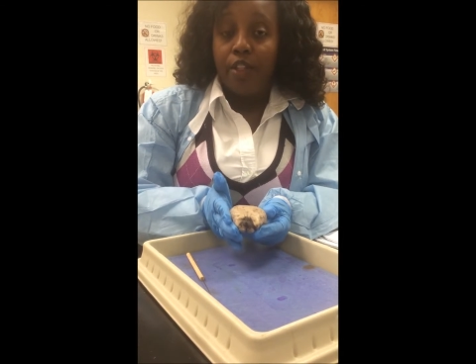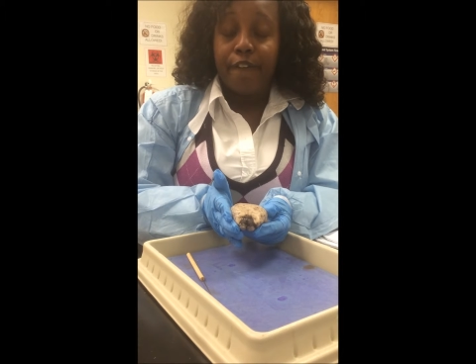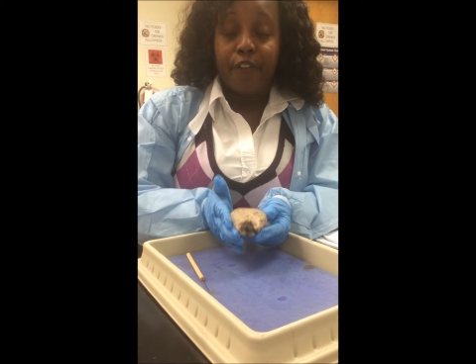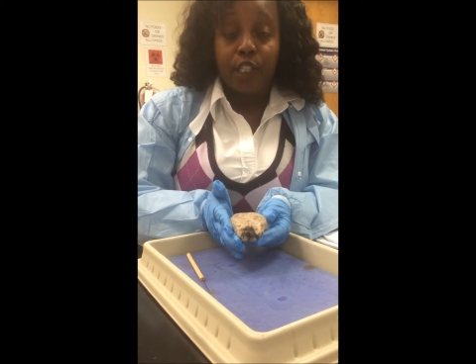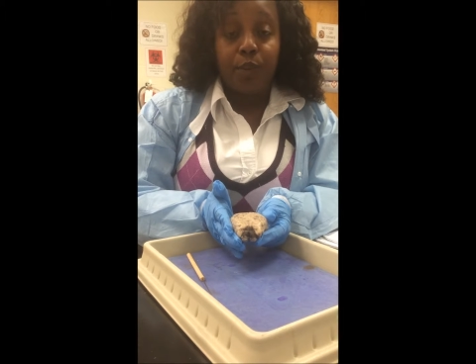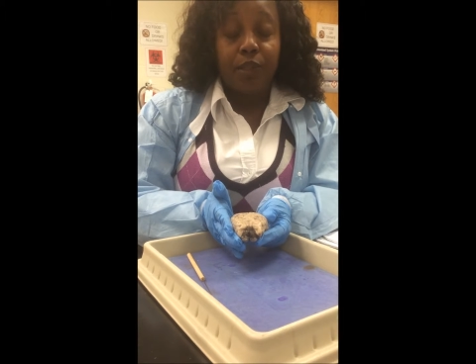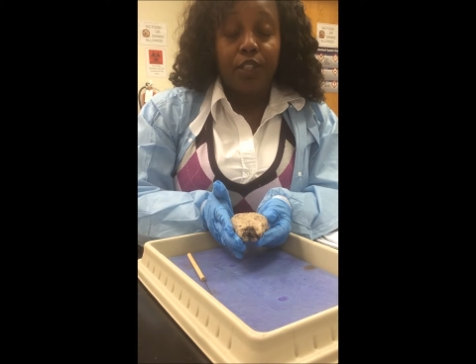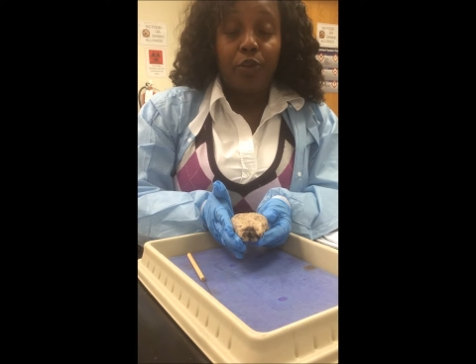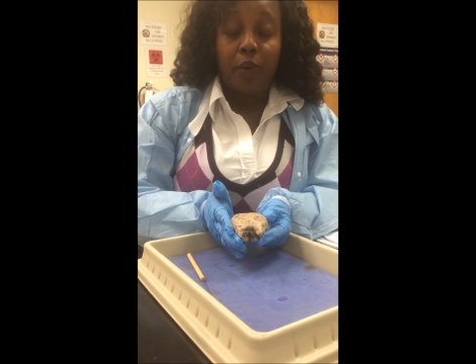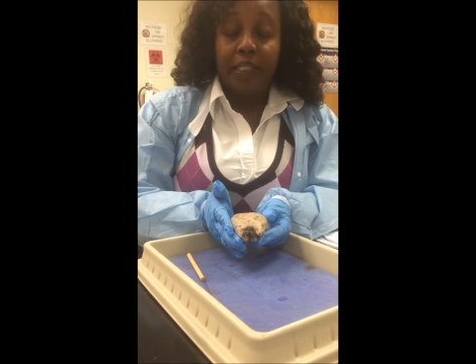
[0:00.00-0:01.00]
The first one
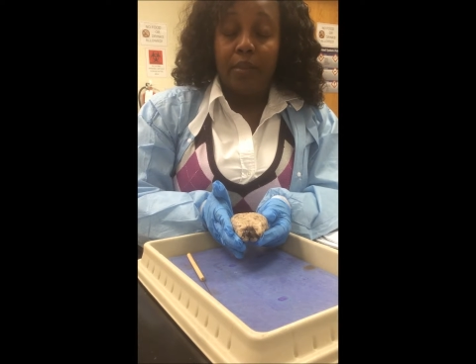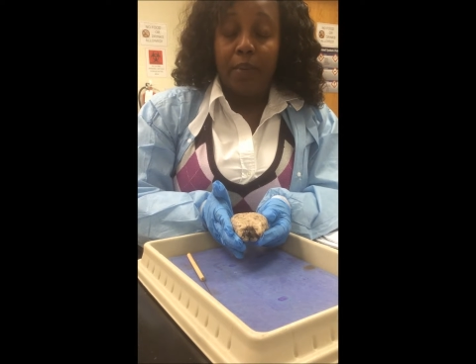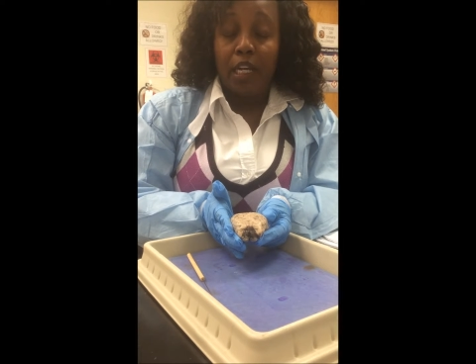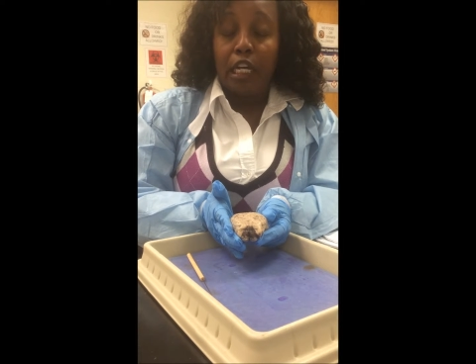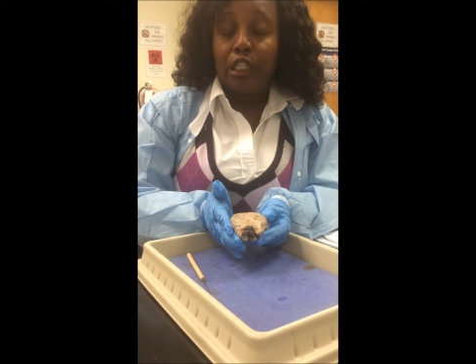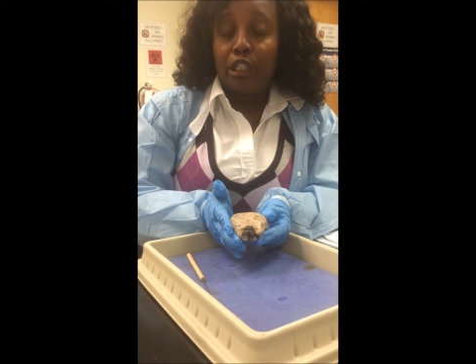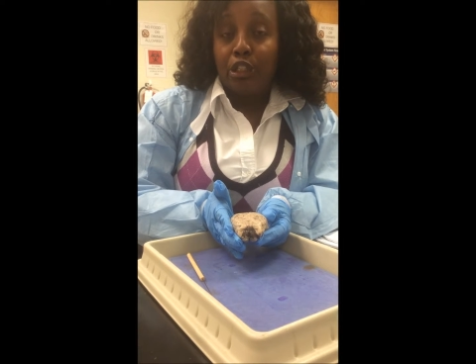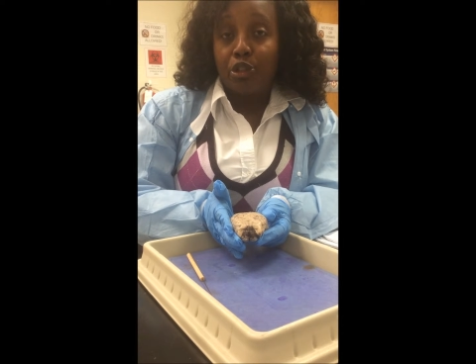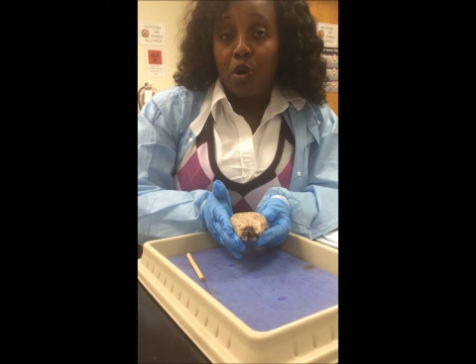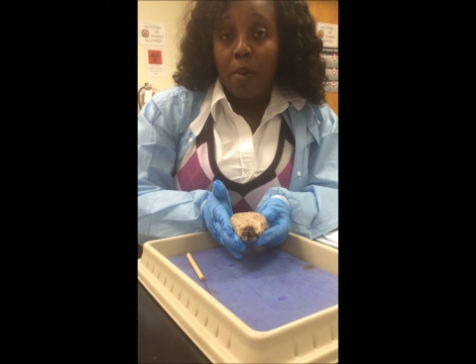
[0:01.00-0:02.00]
is going to be the
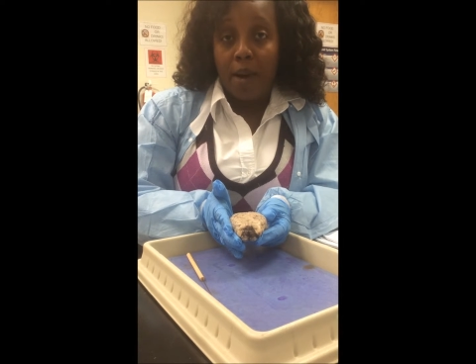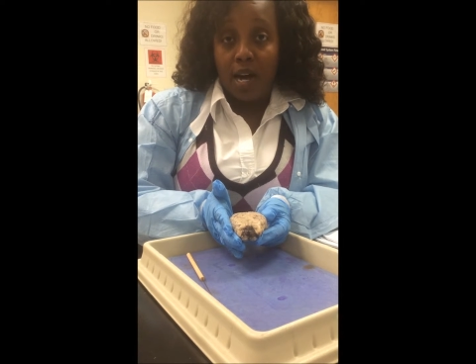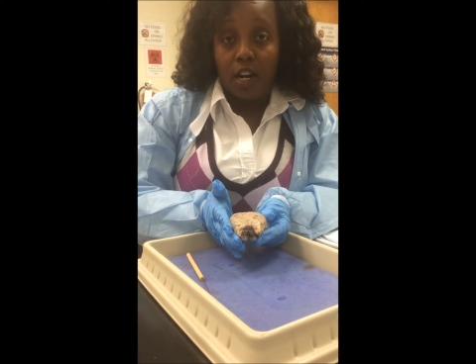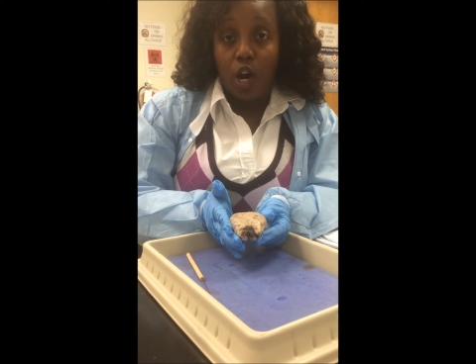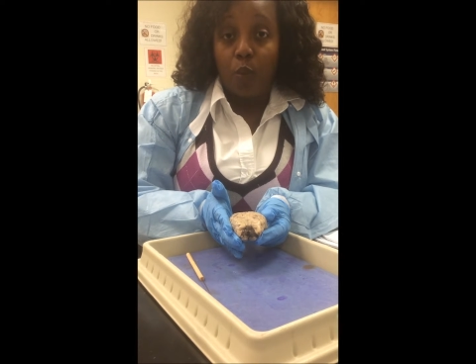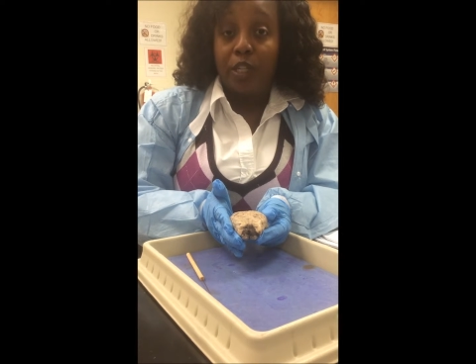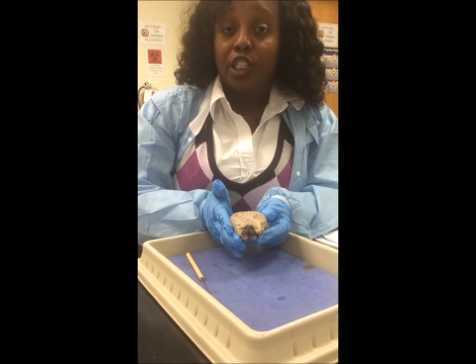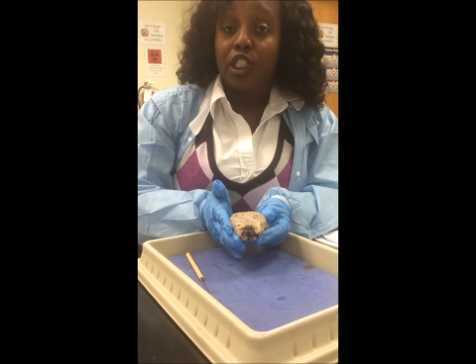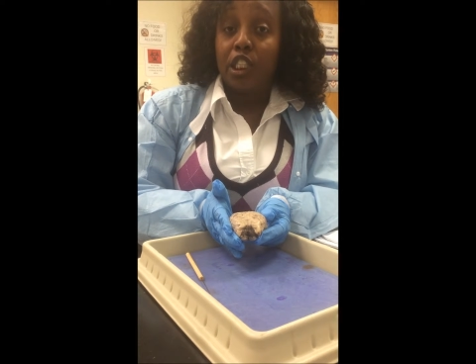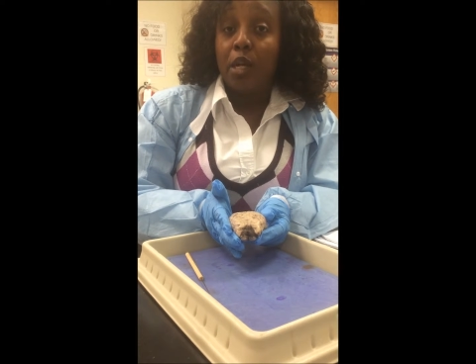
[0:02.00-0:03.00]
dura mater,
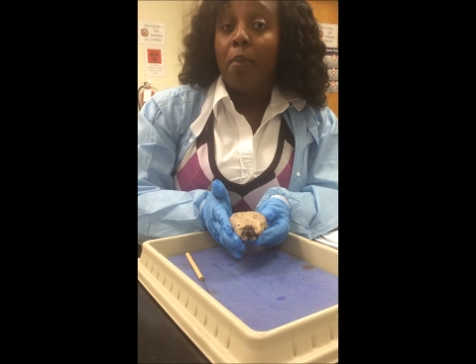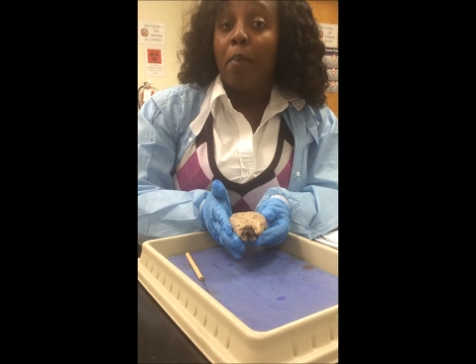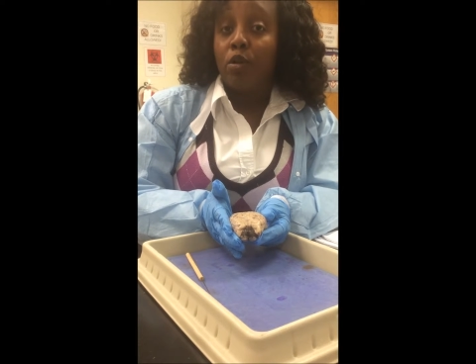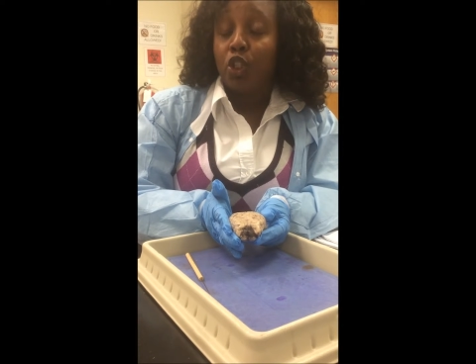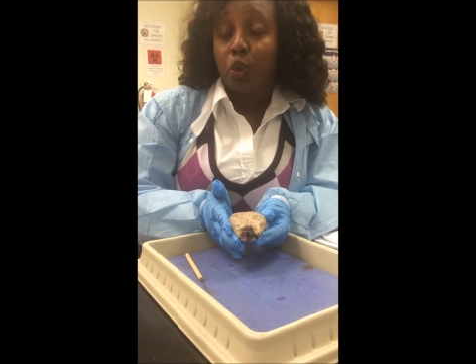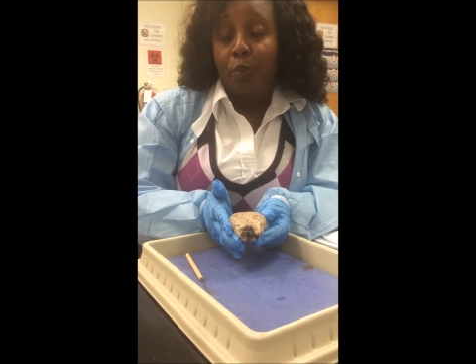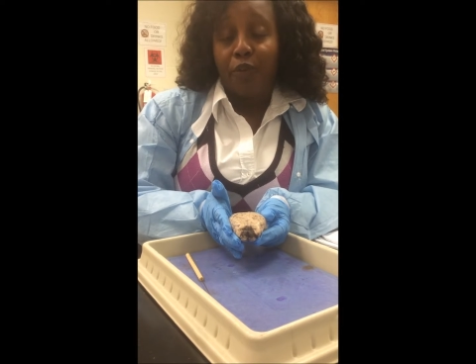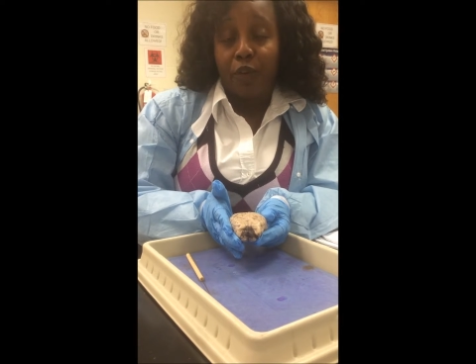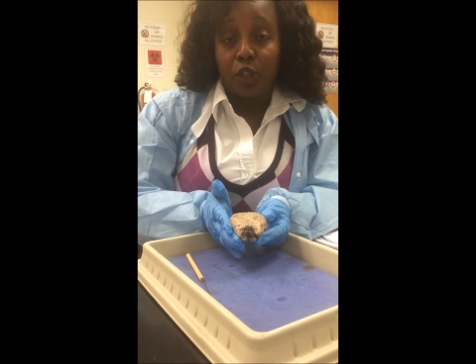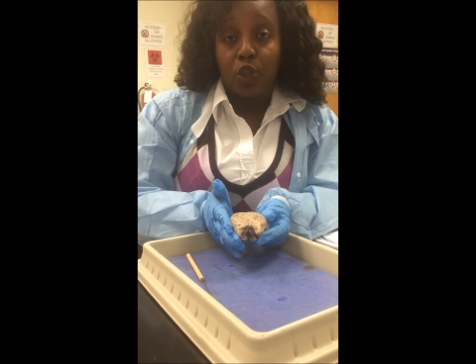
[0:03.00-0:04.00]
which is the most
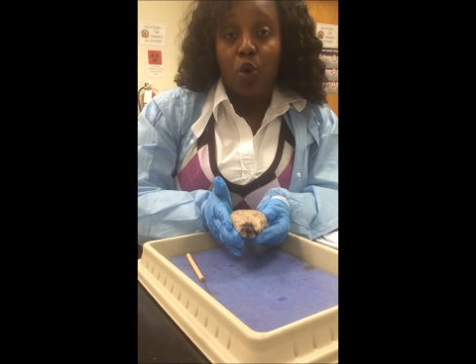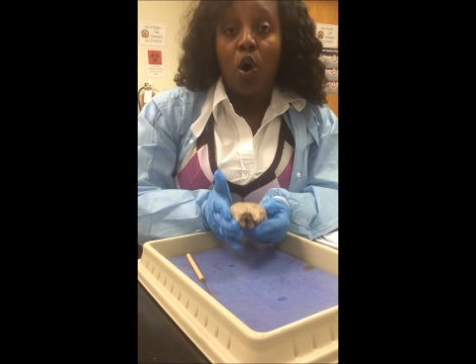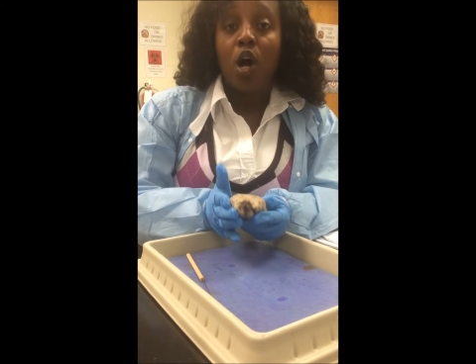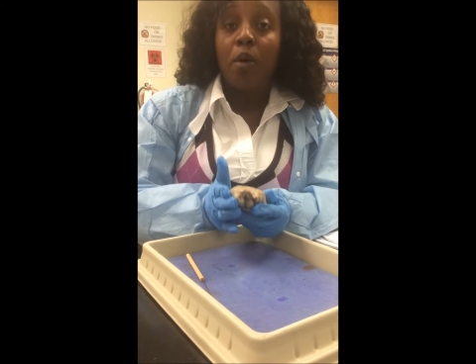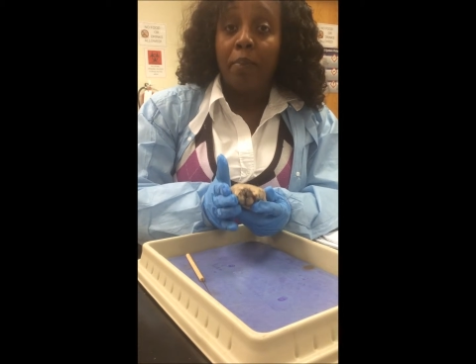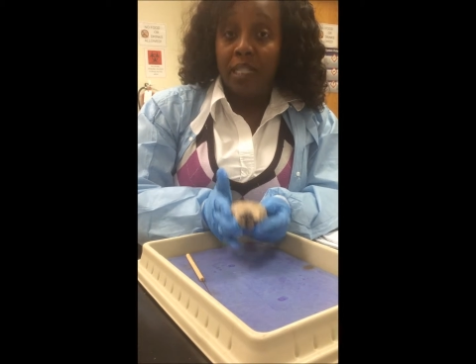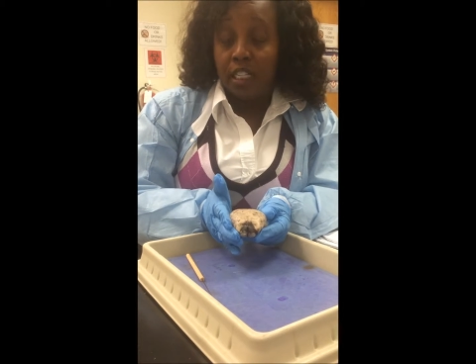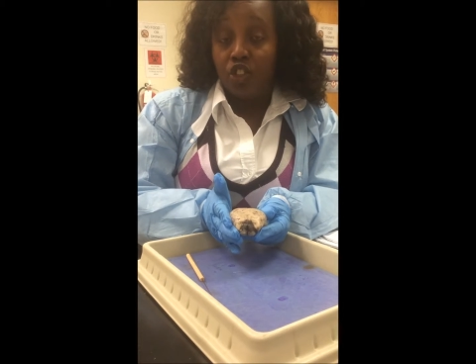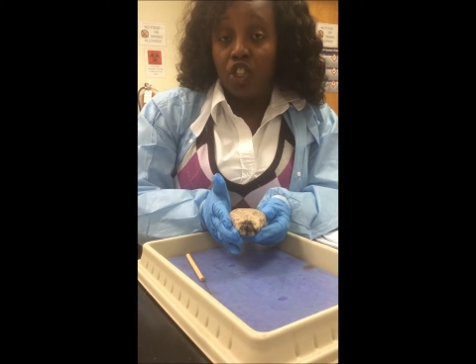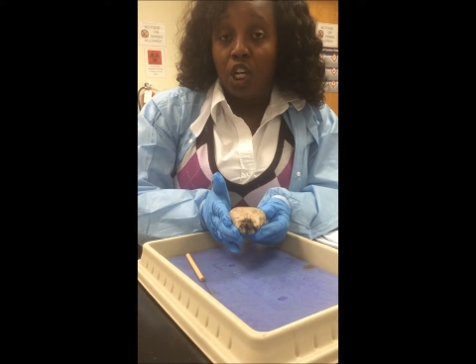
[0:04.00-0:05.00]
superficial
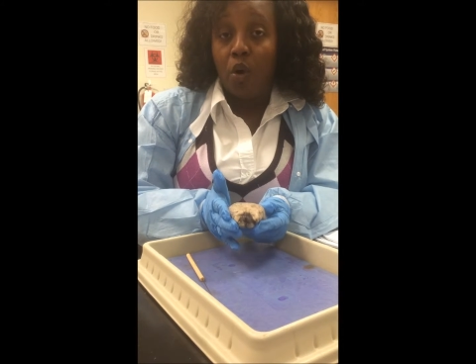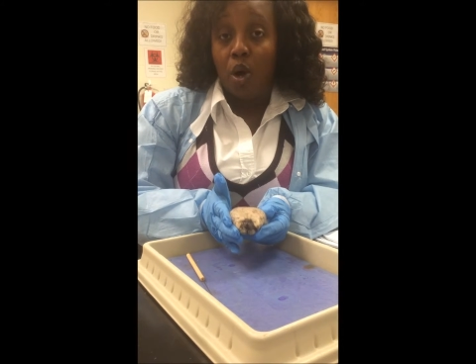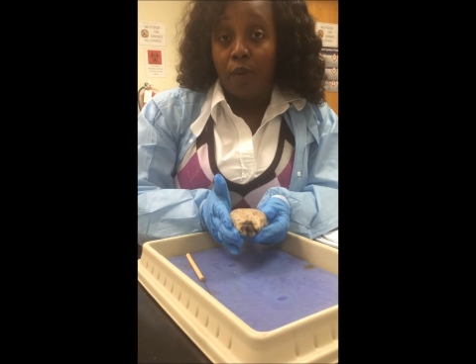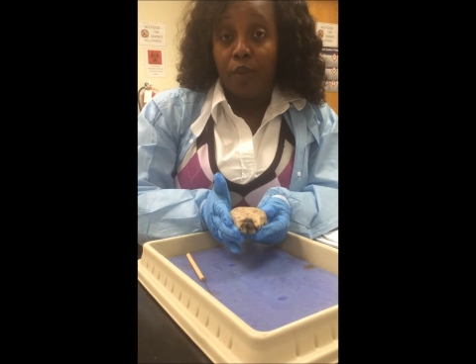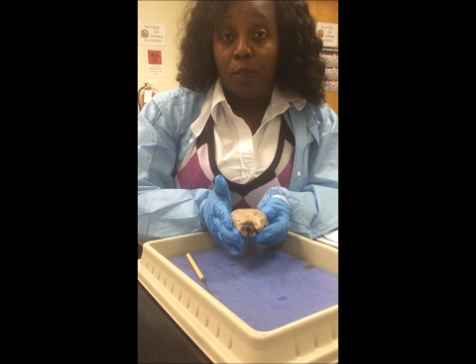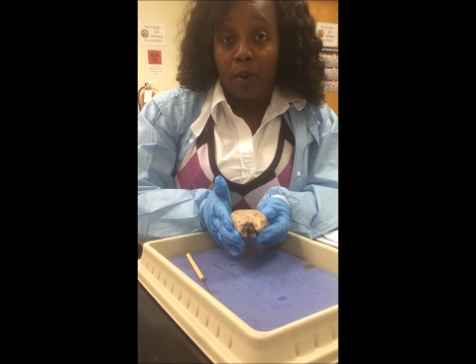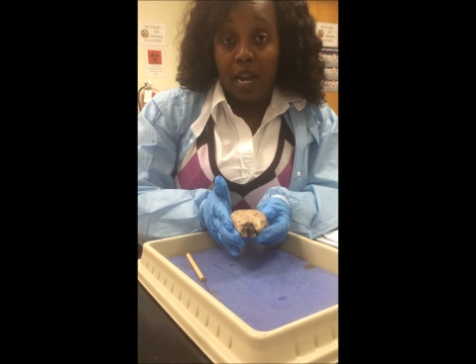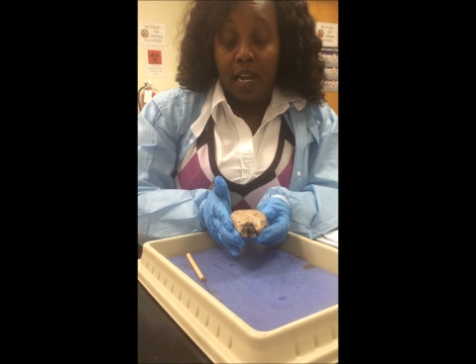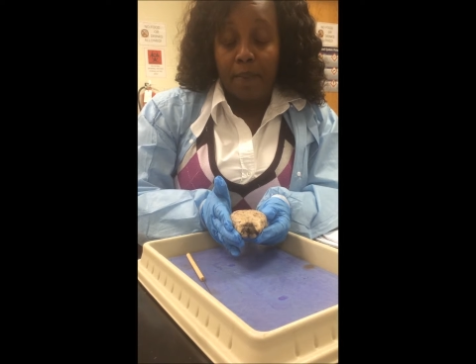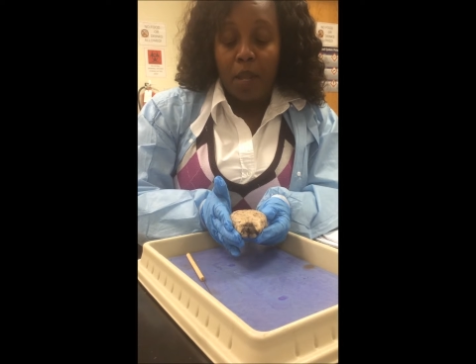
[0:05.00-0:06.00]
meninge of the
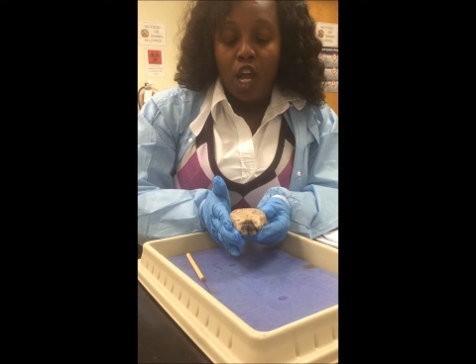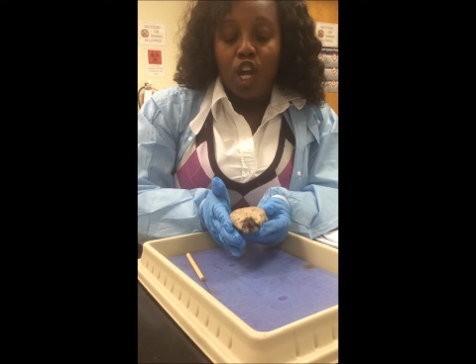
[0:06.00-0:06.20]
brain.